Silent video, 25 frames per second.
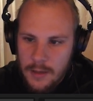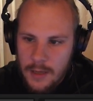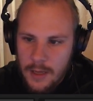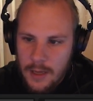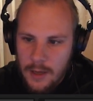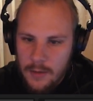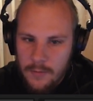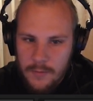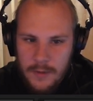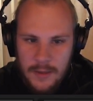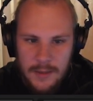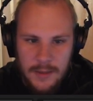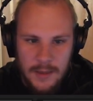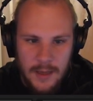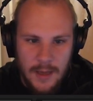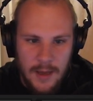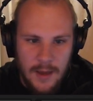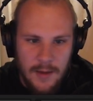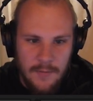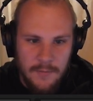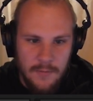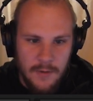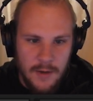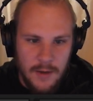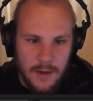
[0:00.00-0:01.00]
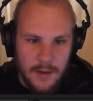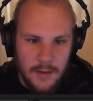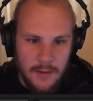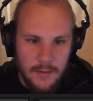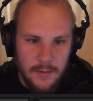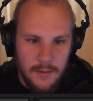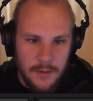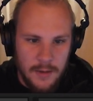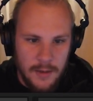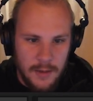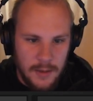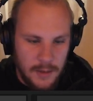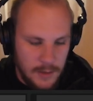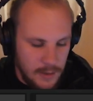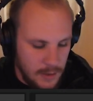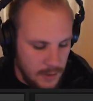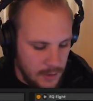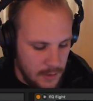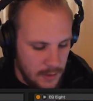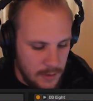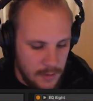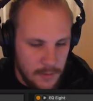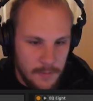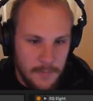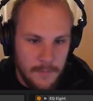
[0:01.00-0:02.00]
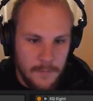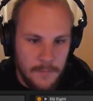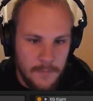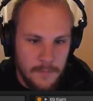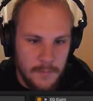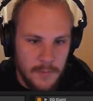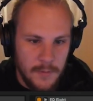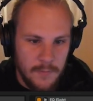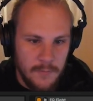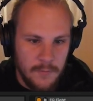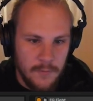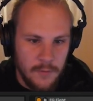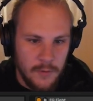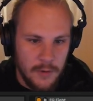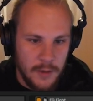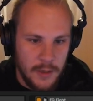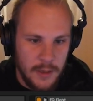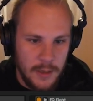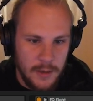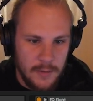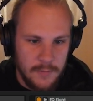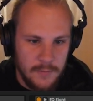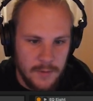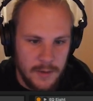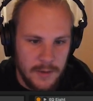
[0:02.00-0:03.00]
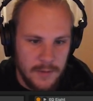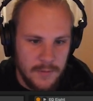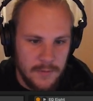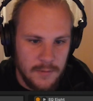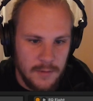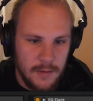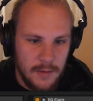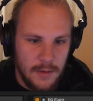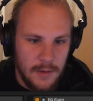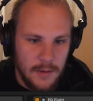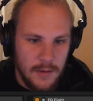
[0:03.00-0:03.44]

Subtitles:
I already have like a kick before here, right?